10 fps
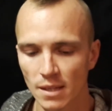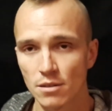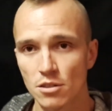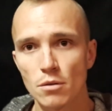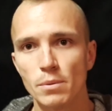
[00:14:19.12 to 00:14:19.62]

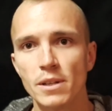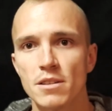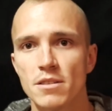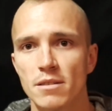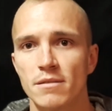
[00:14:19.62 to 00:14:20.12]
So
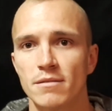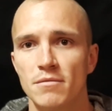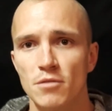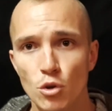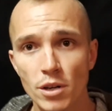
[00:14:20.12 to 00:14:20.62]
please,
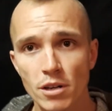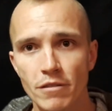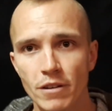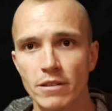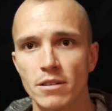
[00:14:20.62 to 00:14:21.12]
join Earth
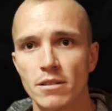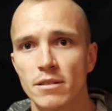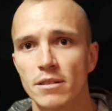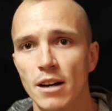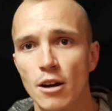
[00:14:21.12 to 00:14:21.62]
Haven.
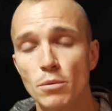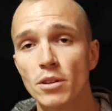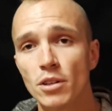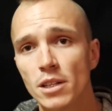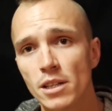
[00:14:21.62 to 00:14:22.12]
I hope that you
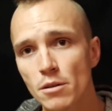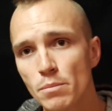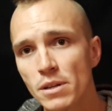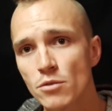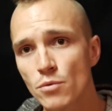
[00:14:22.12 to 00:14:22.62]
can hear.
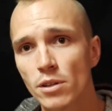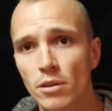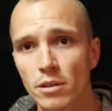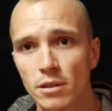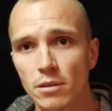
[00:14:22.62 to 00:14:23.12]
Please read the
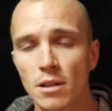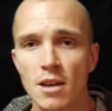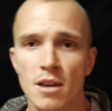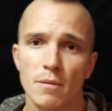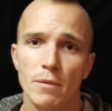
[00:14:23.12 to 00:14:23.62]
article.
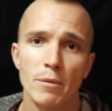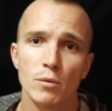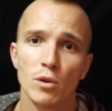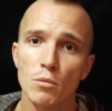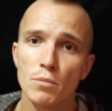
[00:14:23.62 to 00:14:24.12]
Maybe
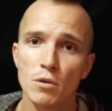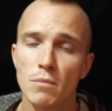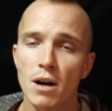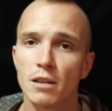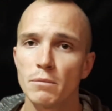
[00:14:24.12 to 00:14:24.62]
it'll open your
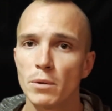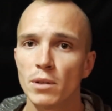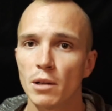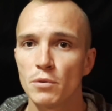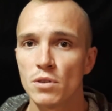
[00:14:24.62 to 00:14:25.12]
mind. Maybe it'll
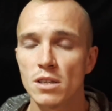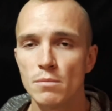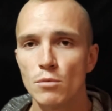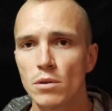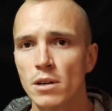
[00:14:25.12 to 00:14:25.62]
help you see
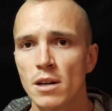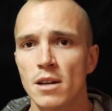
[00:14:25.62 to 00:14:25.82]
more.